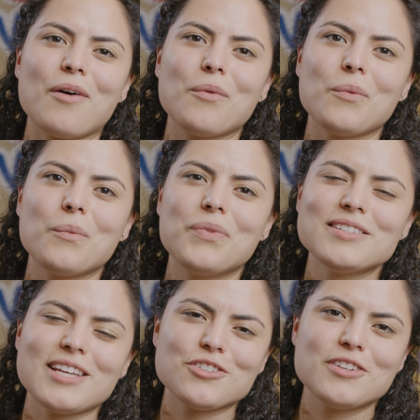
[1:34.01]
What this
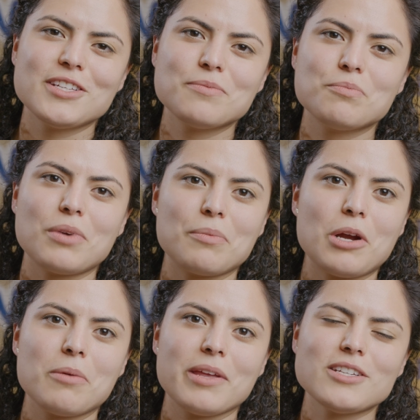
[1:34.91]
session is
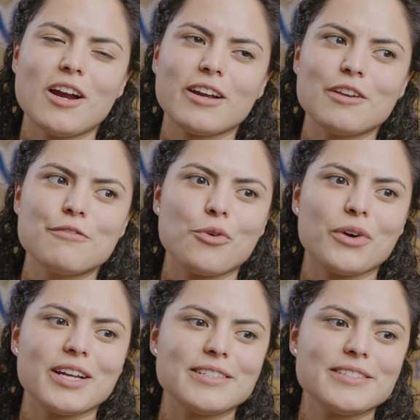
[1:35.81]
primarily targeted
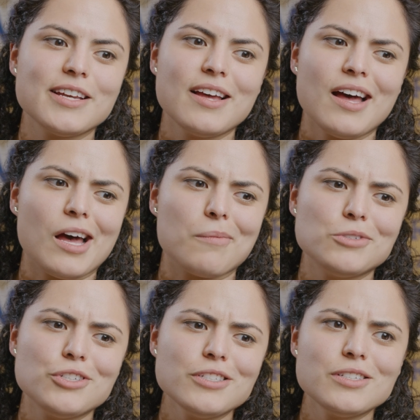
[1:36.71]
for is
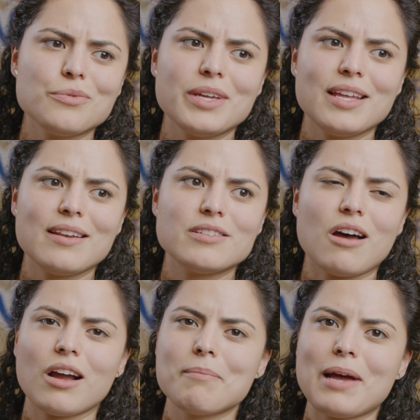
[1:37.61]
just if we can
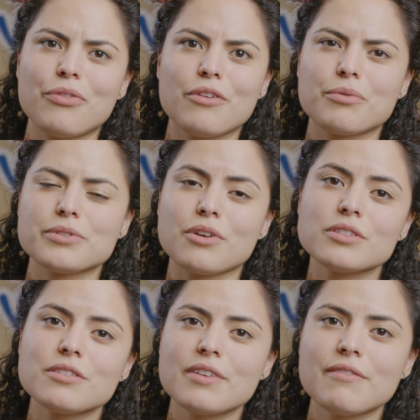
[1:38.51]
talk about the
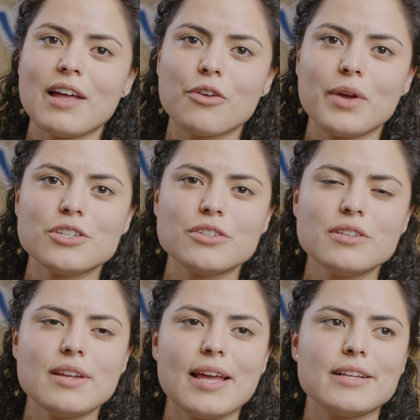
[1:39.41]
results of the
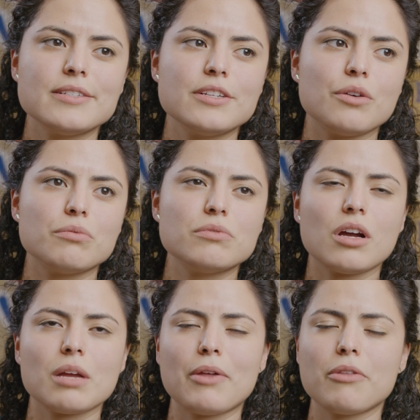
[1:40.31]
evaluation and
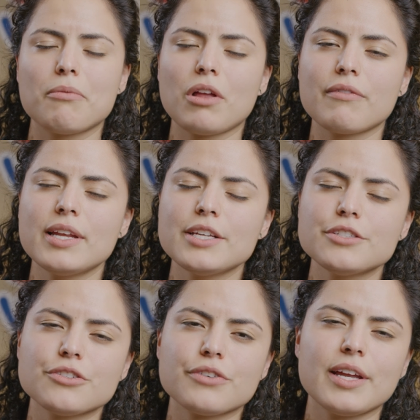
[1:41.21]
talk about the relevant
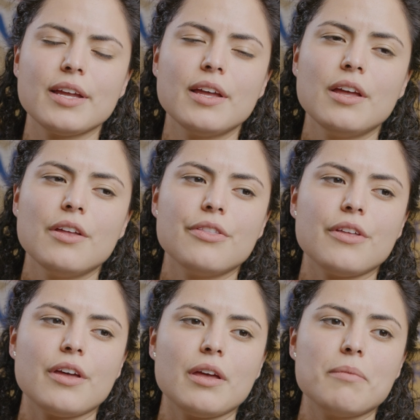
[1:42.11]
history,
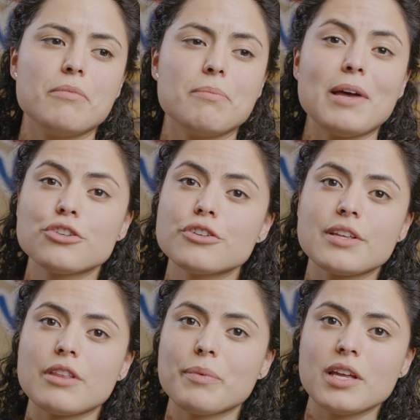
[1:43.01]
the measures
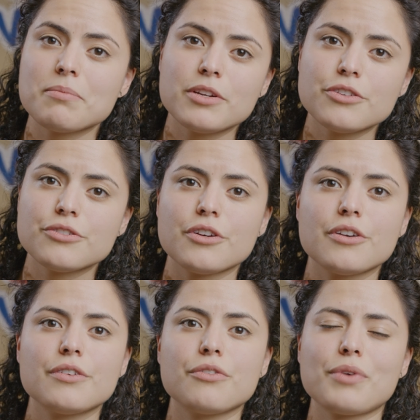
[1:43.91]
that we
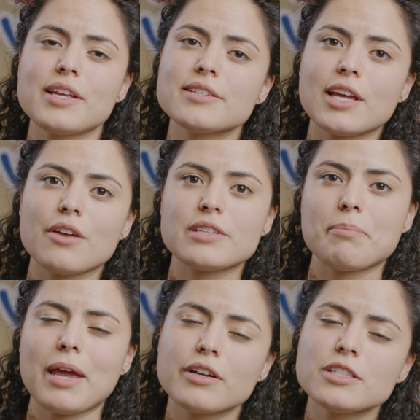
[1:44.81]
administered, the rating scales that
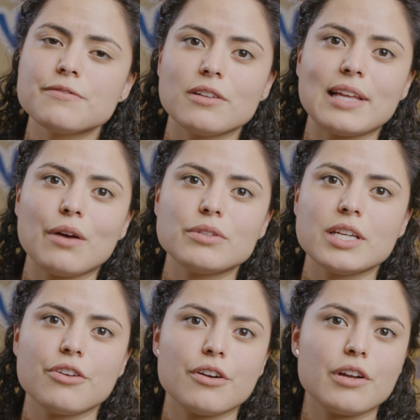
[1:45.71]
parents filled out
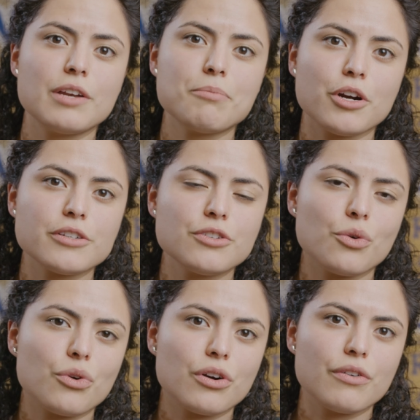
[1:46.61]
either in person
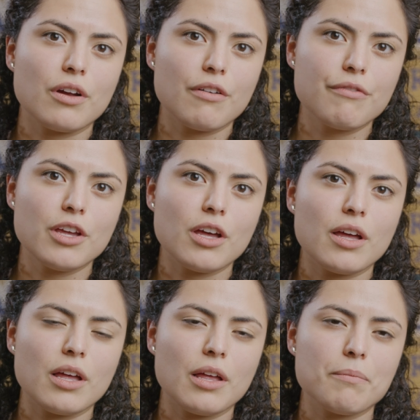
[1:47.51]
or
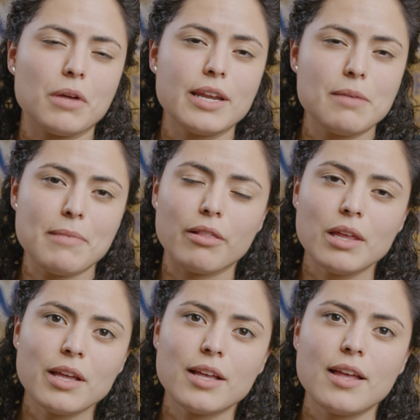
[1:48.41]
via an email
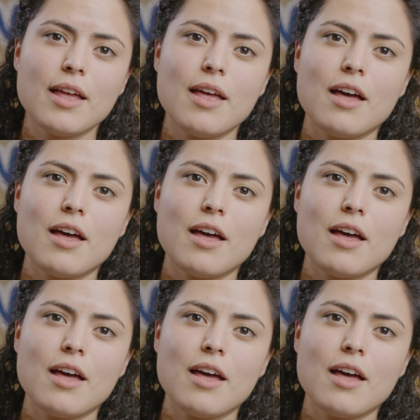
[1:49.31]
link